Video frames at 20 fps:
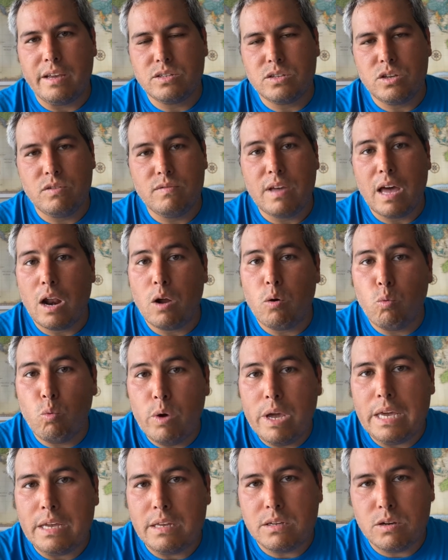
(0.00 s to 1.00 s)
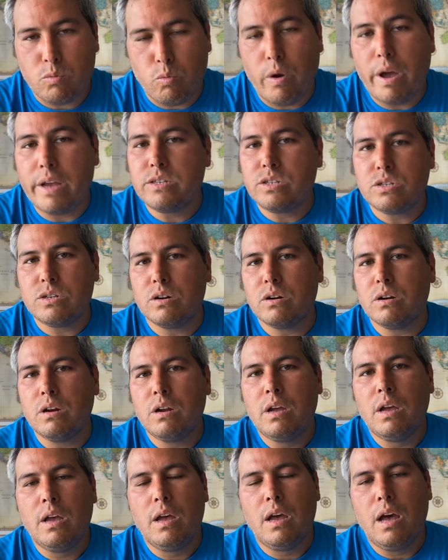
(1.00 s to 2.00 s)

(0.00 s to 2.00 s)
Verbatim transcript: so you've got a week to register,